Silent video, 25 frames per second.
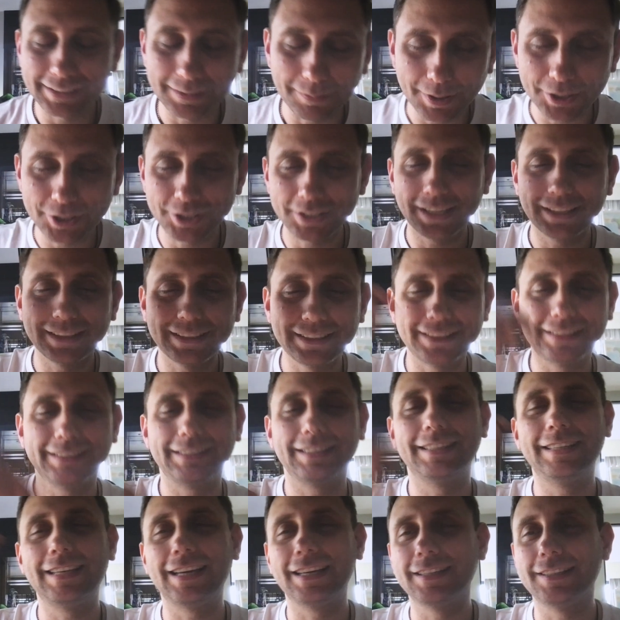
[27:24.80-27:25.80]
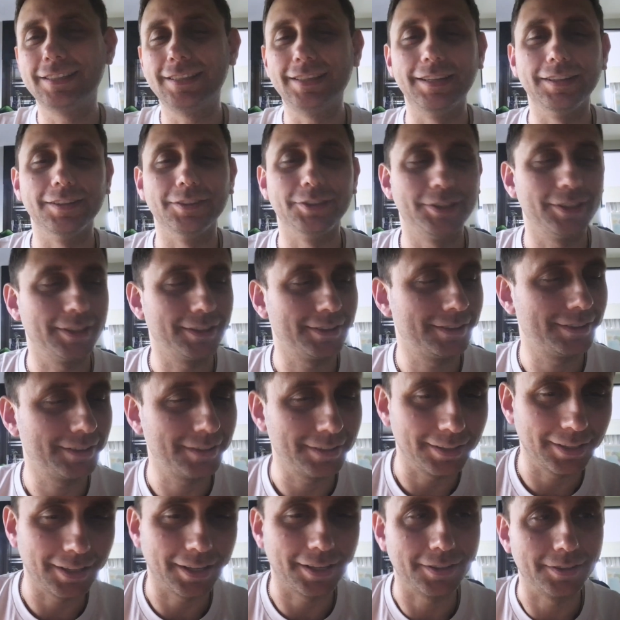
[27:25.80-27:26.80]
imagine this is a done deal. Just
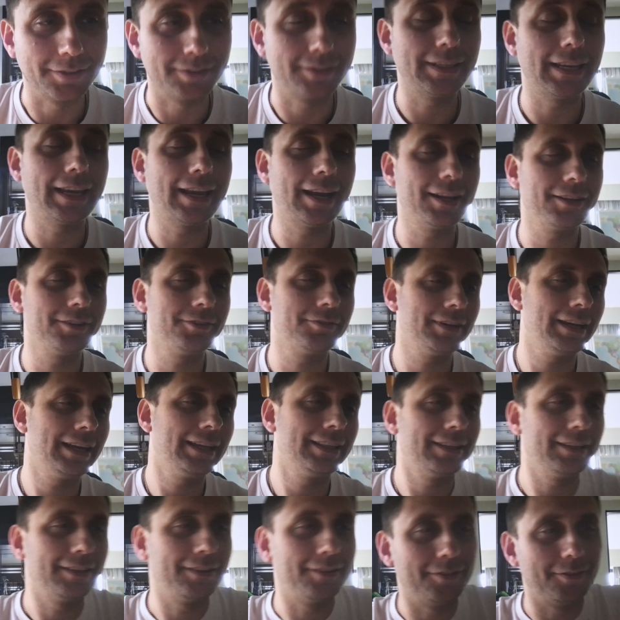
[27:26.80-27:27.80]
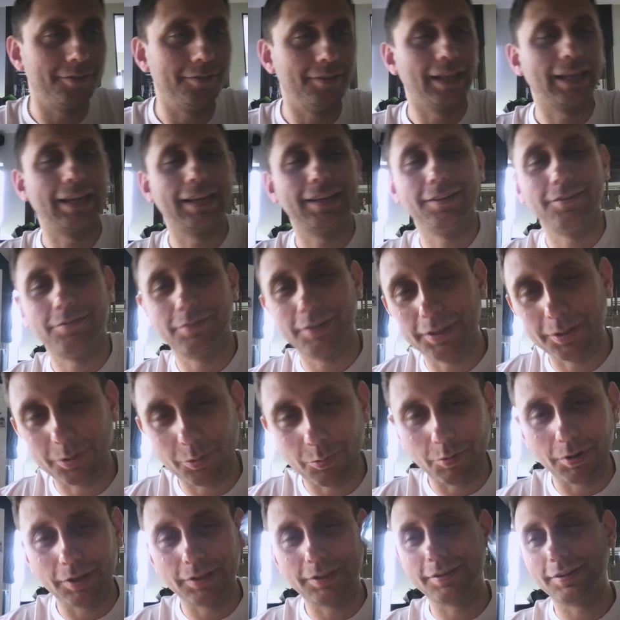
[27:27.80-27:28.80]
like stay hydrated, like drink
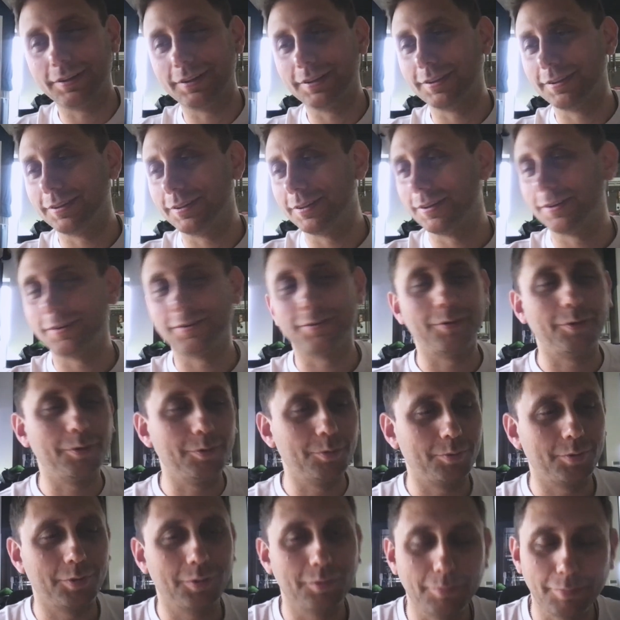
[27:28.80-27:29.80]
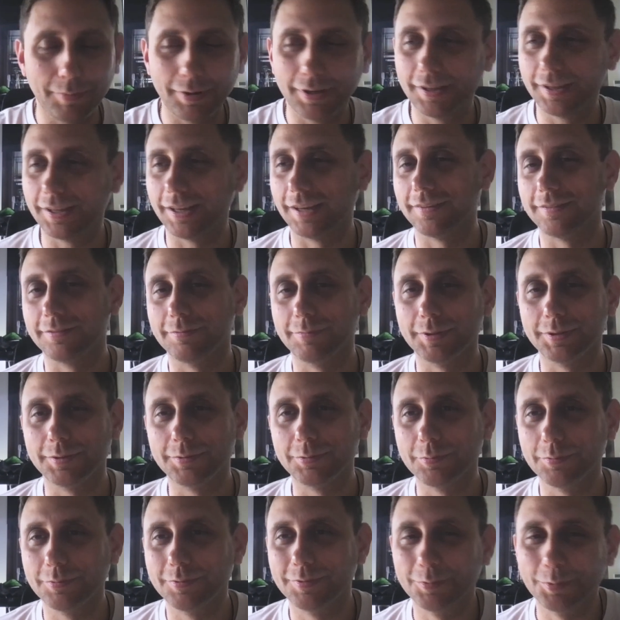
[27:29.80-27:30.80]
water, and all will be alive.
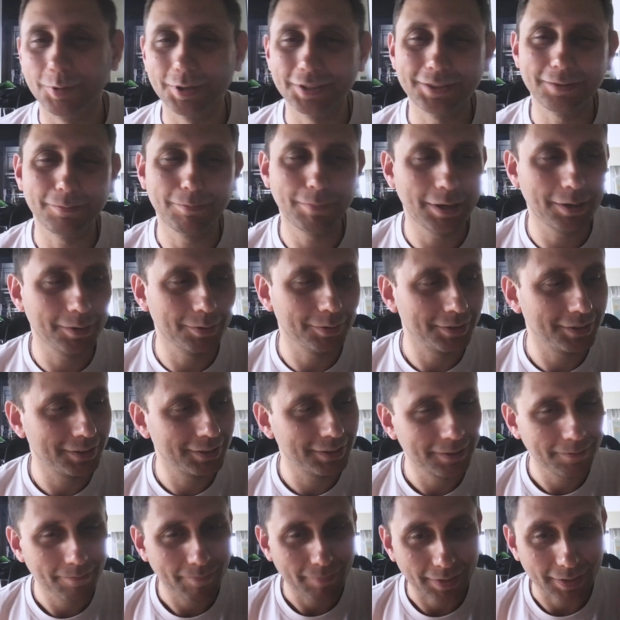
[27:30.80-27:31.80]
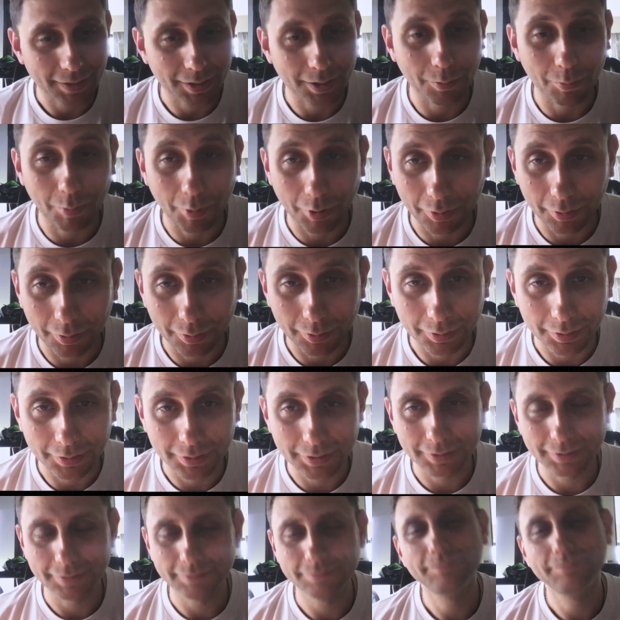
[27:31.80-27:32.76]
What about the world?